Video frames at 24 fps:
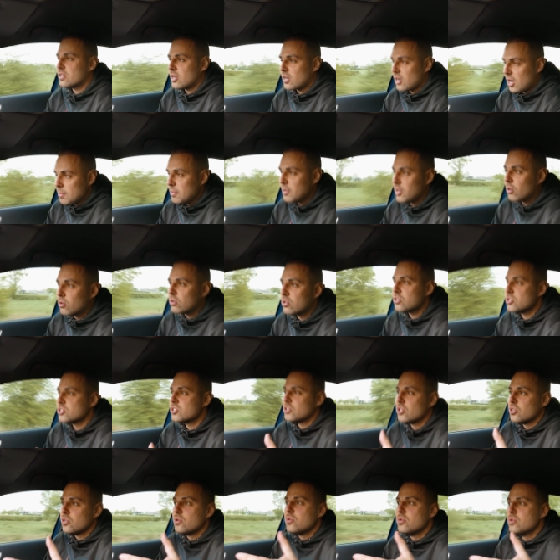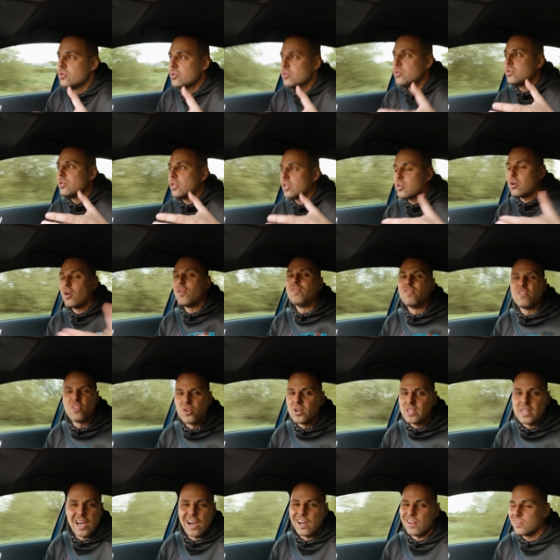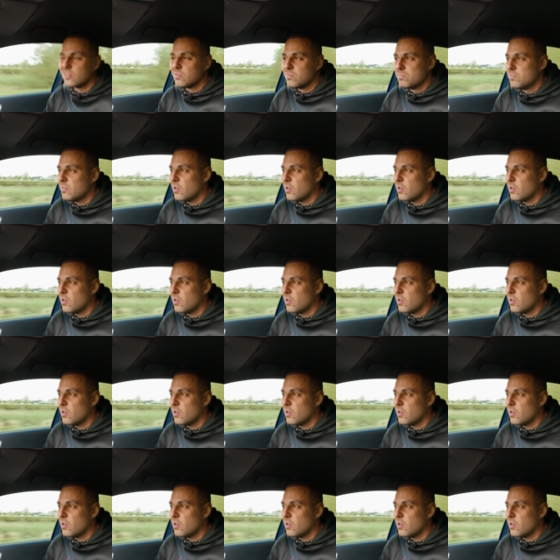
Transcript: come along to the convoy that I'd